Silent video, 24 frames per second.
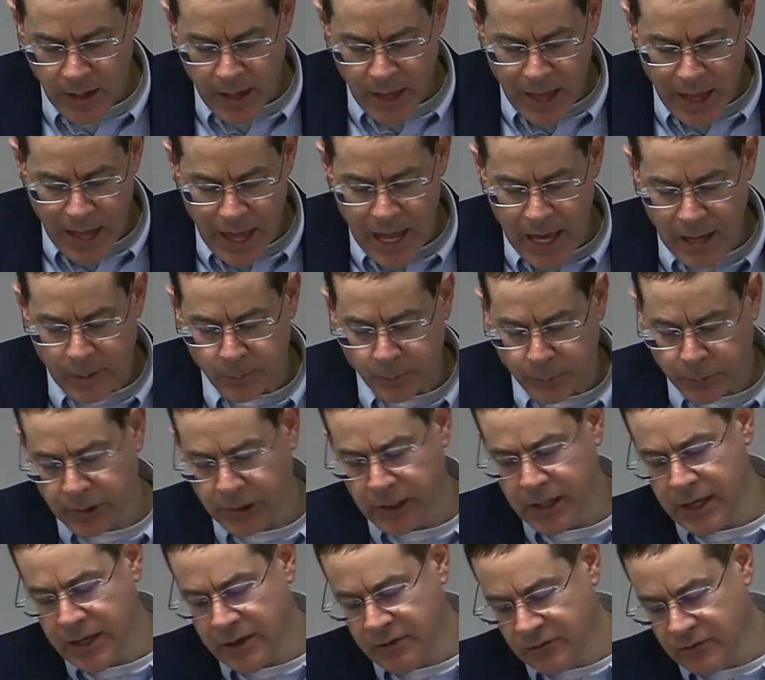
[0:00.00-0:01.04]
and
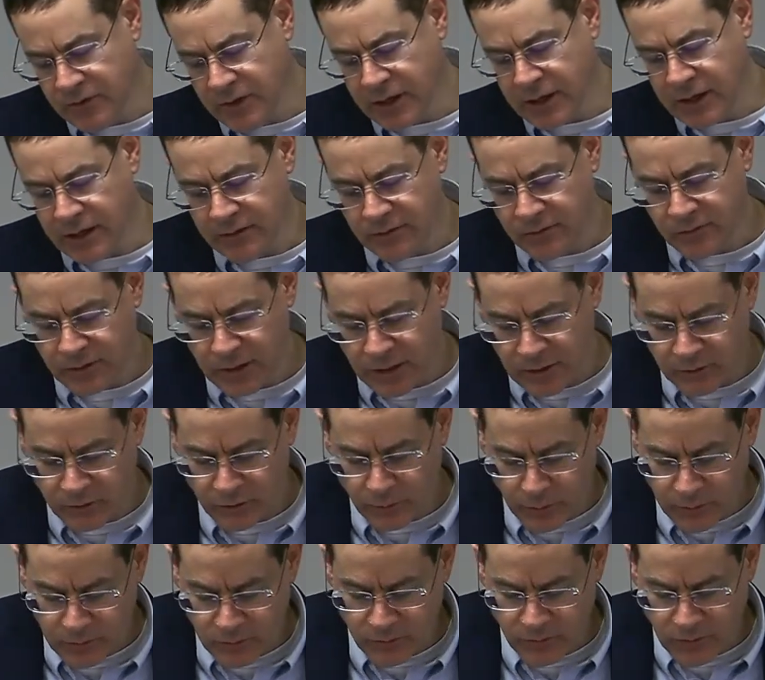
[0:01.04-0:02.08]
please the
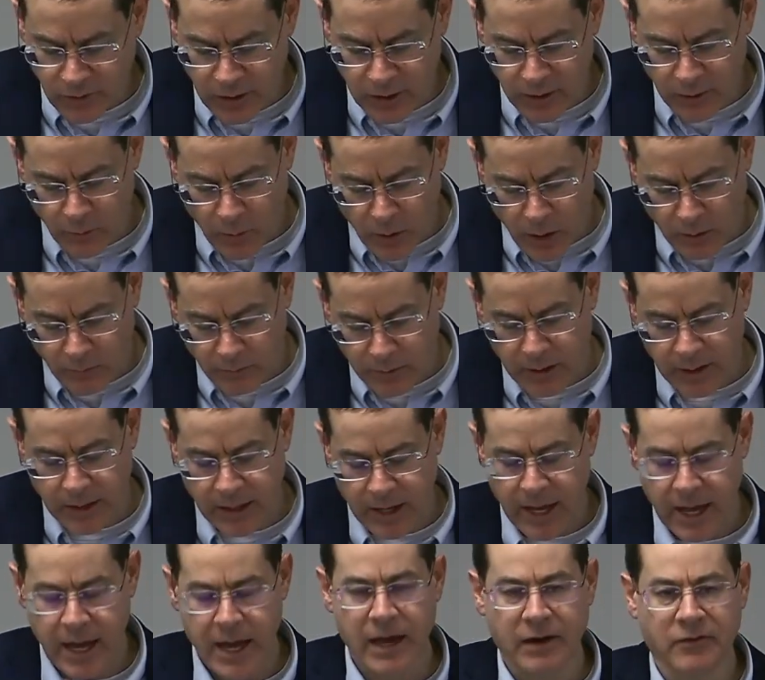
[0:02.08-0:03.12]
constituency you already
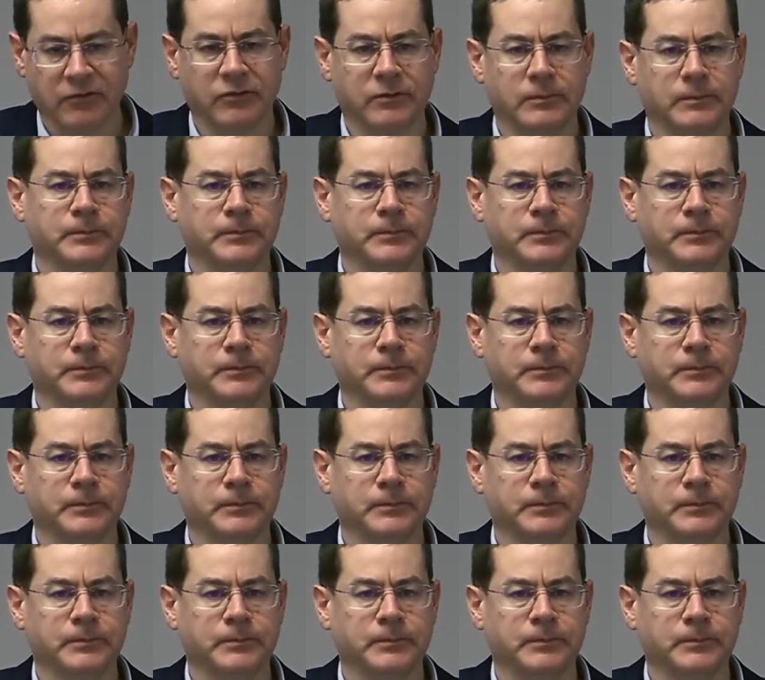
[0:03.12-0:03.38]
have.